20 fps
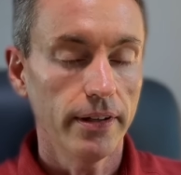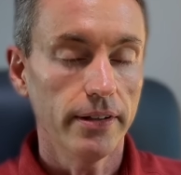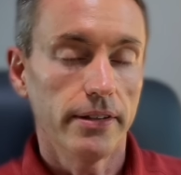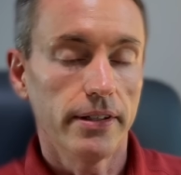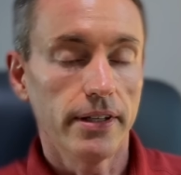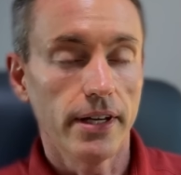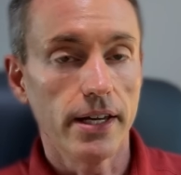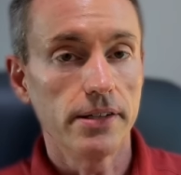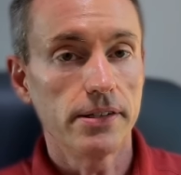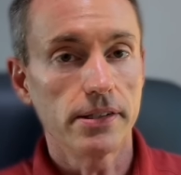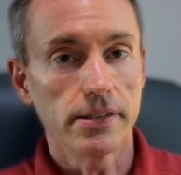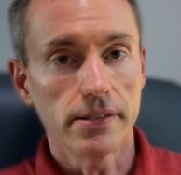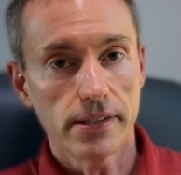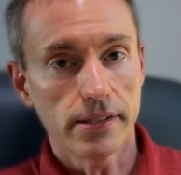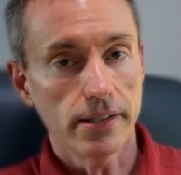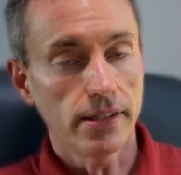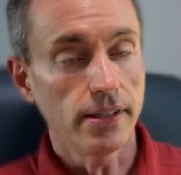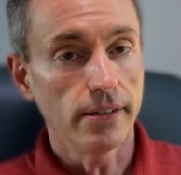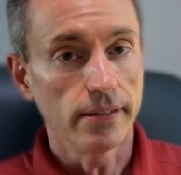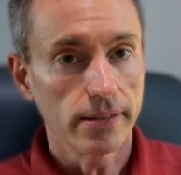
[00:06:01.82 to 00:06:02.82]
The
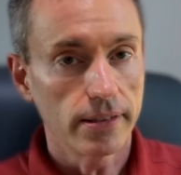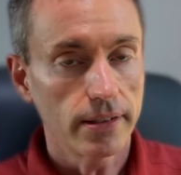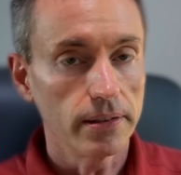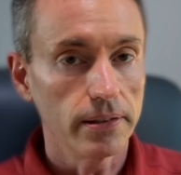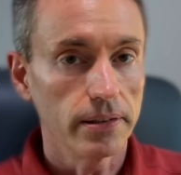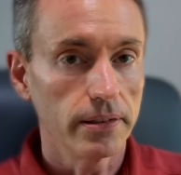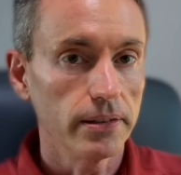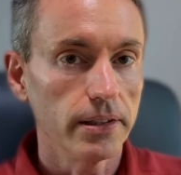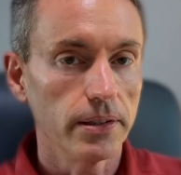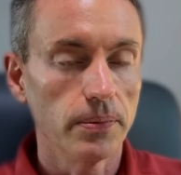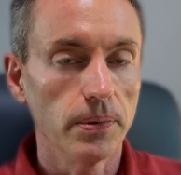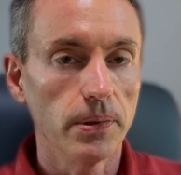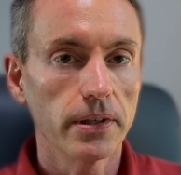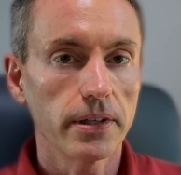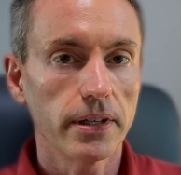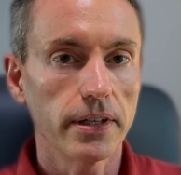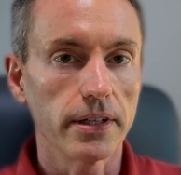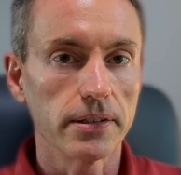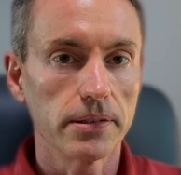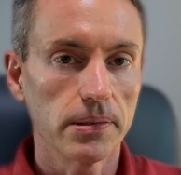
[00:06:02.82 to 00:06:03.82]
agency is clearly
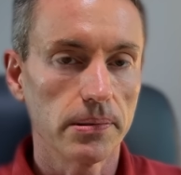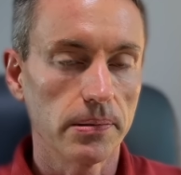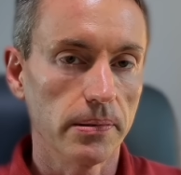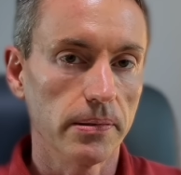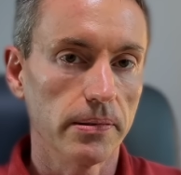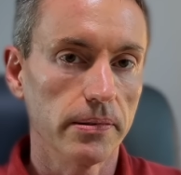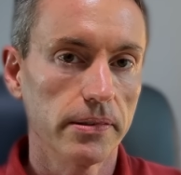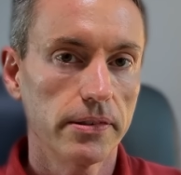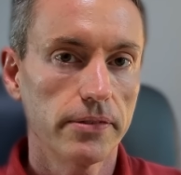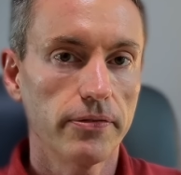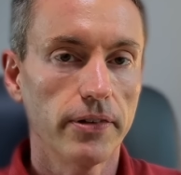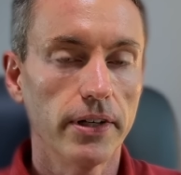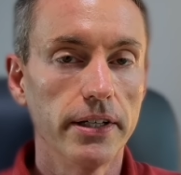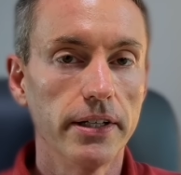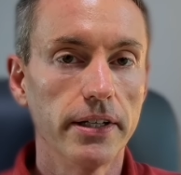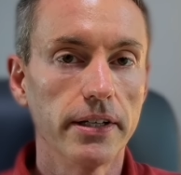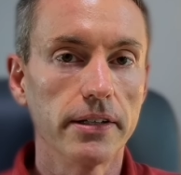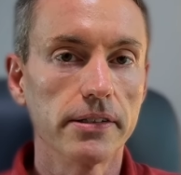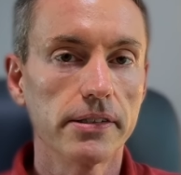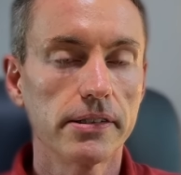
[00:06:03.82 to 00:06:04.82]
working towards
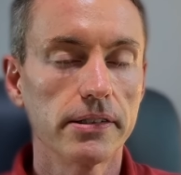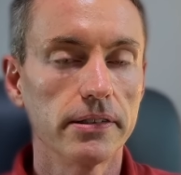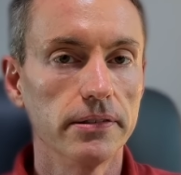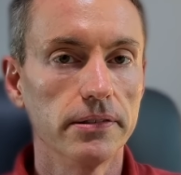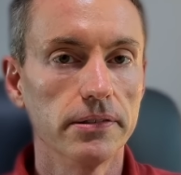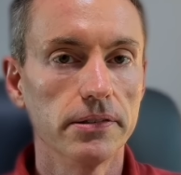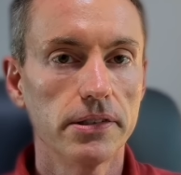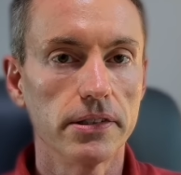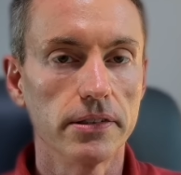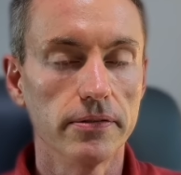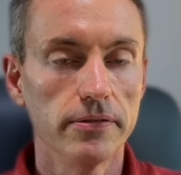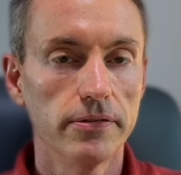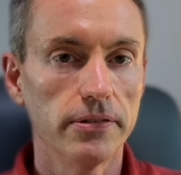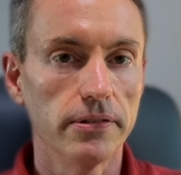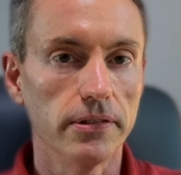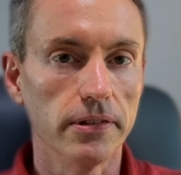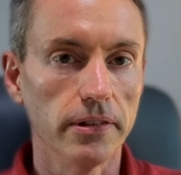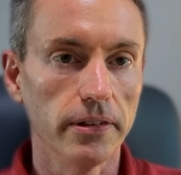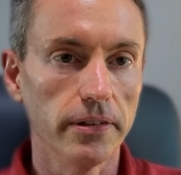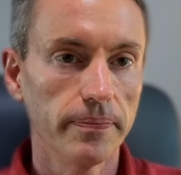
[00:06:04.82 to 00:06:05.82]
finding a solution
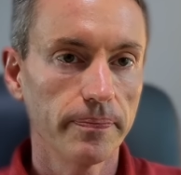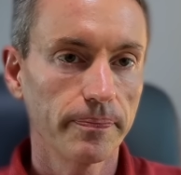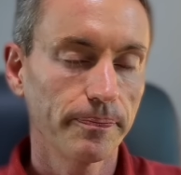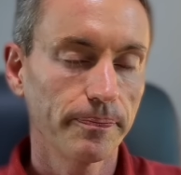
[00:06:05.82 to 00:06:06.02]
for it.